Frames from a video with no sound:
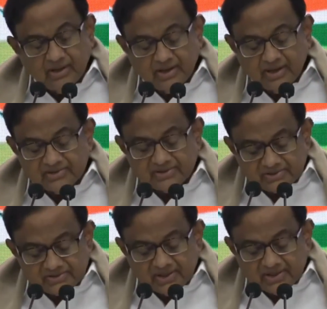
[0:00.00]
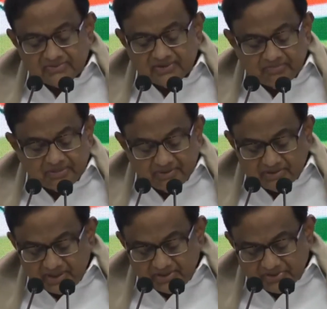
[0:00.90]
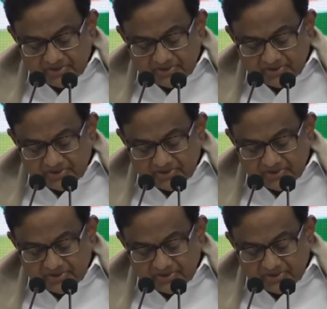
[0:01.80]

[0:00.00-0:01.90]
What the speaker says: As a result of the implementation